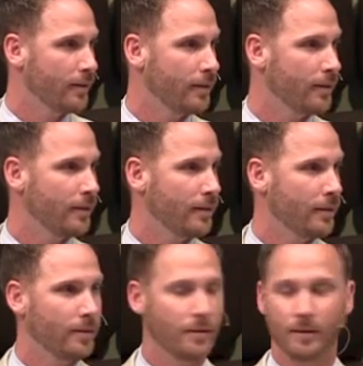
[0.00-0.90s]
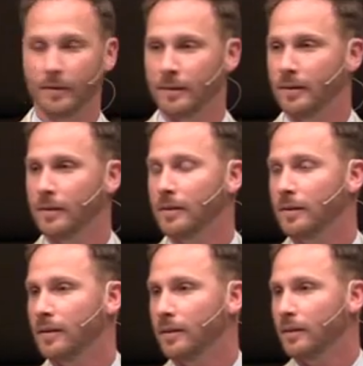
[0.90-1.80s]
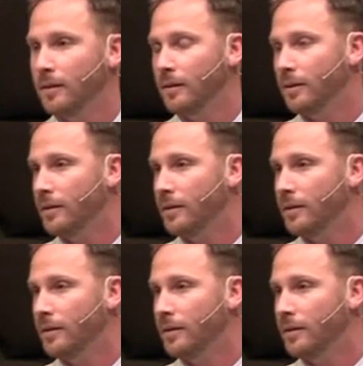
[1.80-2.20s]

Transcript: Nothing is said.